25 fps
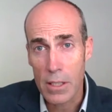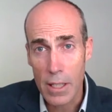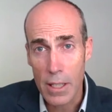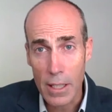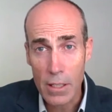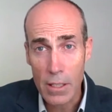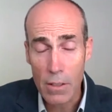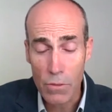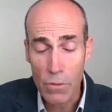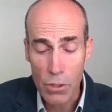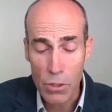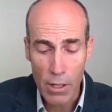
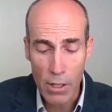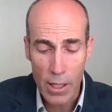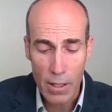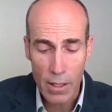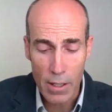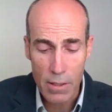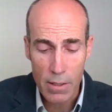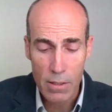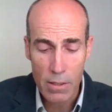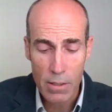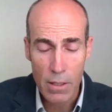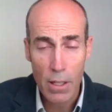distinctive
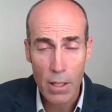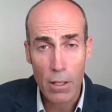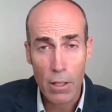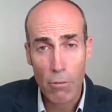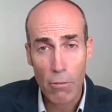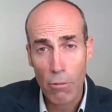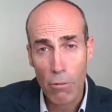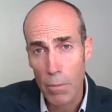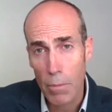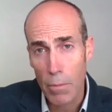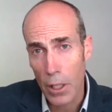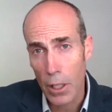strengths
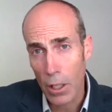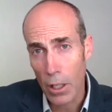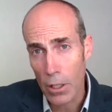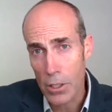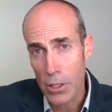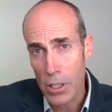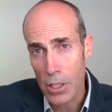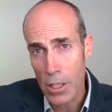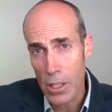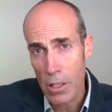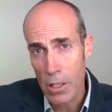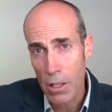in
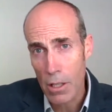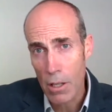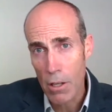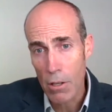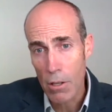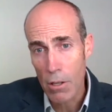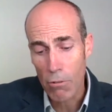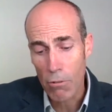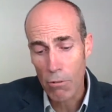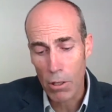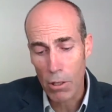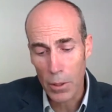criminology,
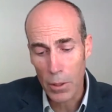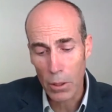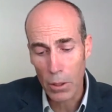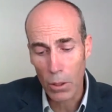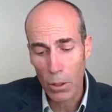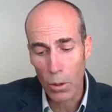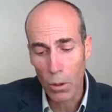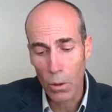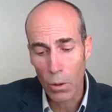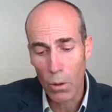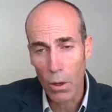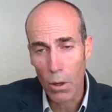
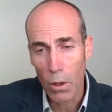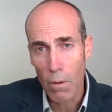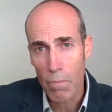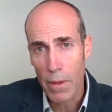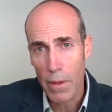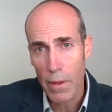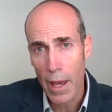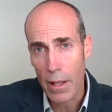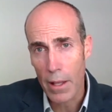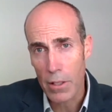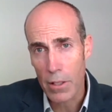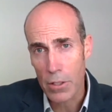criminal
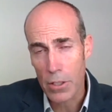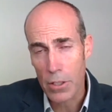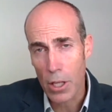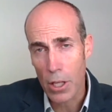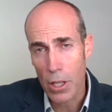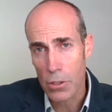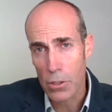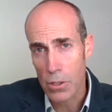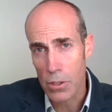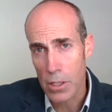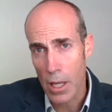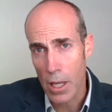law, and the
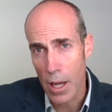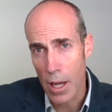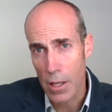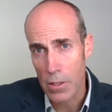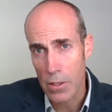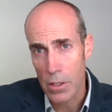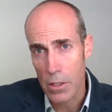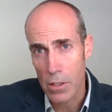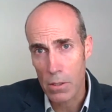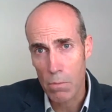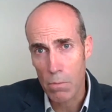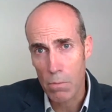social
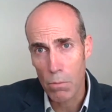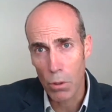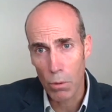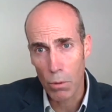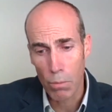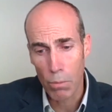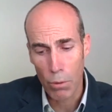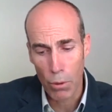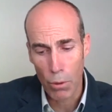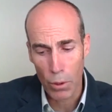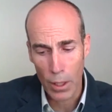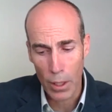sciences
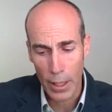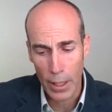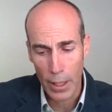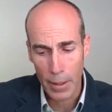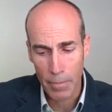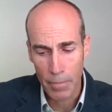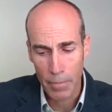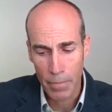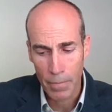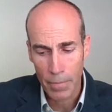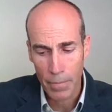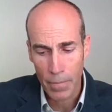more
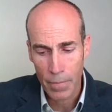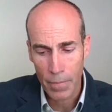broadly.